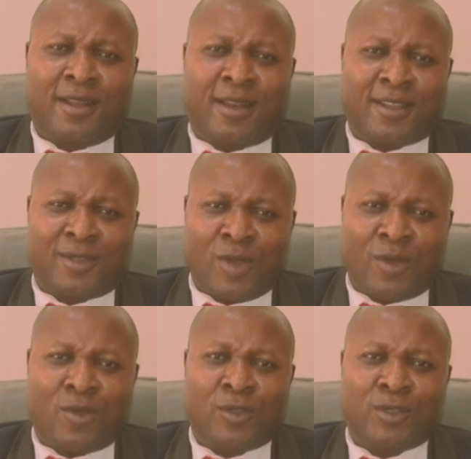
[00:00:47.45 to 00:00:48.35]
that has
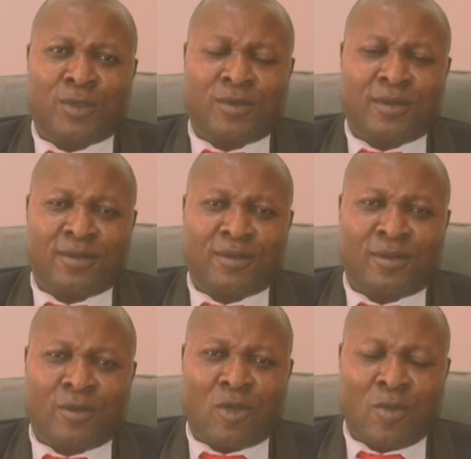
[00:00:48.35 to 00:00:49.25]
made us
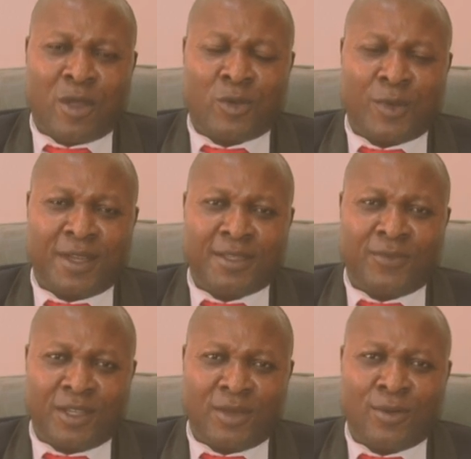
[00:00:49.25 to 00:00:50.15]
to come out with this
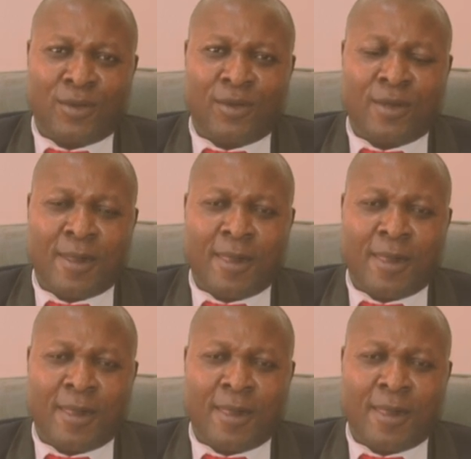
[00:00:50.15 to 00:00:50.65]
video